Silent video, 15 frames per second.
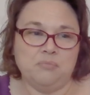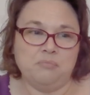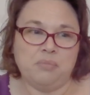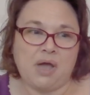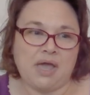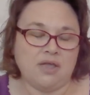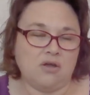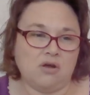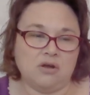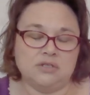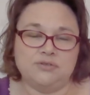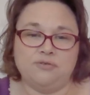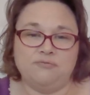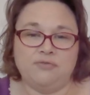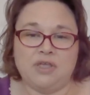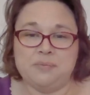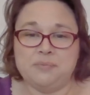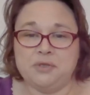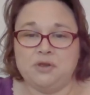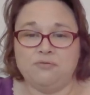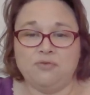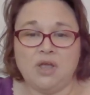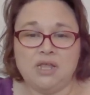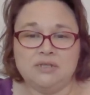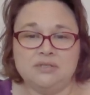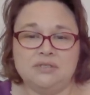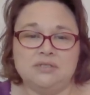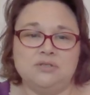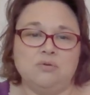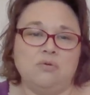buy cars from family or
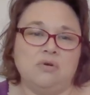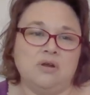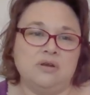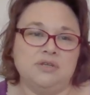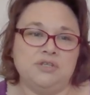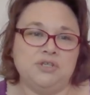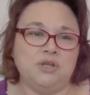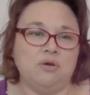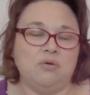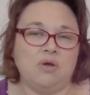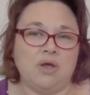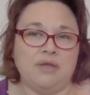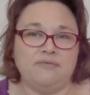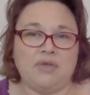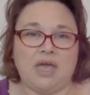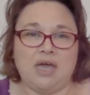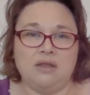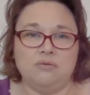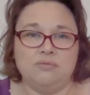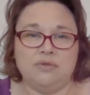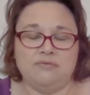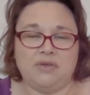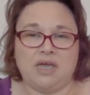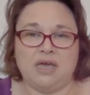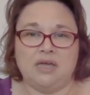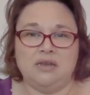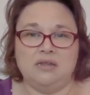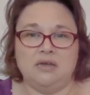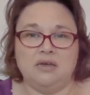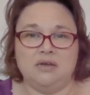friends, or, you know, I've had, we've
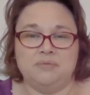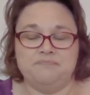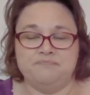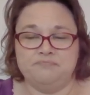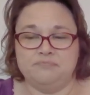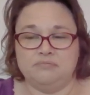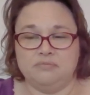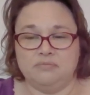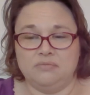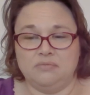had um,